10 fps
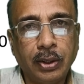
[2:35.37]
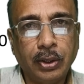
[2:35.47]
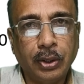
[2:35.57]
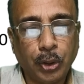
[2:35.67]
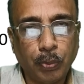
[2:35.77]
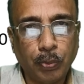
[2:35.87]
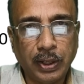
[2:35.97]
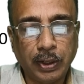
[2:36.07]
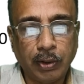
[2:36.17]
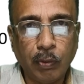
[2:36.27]

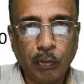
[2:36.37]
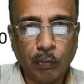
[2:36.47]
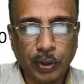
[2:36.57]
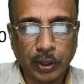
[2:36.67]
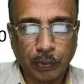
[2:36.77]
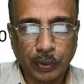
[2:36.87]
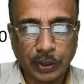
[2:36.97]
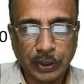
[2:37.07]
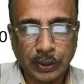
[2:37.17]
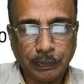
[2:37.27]
cumulative frequency.